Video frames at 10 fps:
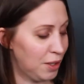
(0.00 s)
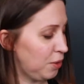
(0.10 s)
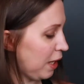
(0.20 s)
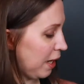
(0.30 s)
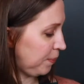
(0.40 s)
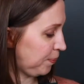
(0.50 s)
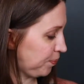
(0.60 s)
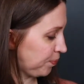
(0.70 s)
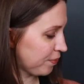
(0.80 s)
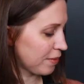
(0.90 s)
Okay.
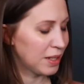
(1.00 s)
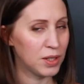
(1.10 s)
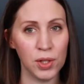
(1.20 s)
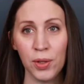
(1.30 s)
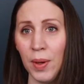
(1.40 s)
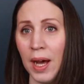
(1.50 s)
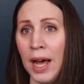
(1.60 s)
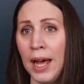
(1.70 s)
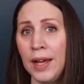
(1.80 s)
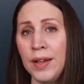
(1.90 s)
So
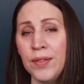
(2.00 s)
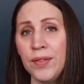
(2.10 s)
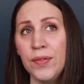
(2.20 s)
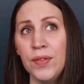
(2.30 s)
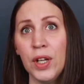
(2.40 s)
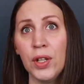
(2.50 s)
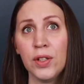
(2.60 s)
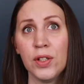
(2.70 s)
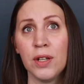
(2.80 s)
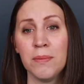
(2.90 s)
I've
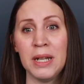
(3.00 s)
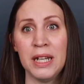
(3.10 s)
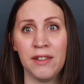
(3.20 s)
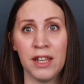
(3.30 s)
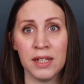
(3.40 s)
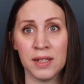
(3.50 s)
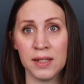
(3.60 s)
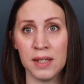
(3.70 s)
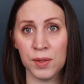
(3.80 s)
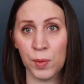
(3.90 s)
not done many things
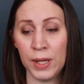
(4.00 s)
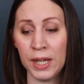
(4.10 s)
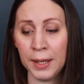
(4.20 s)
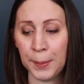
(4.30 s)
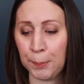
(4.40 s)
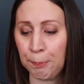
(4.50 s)
this week.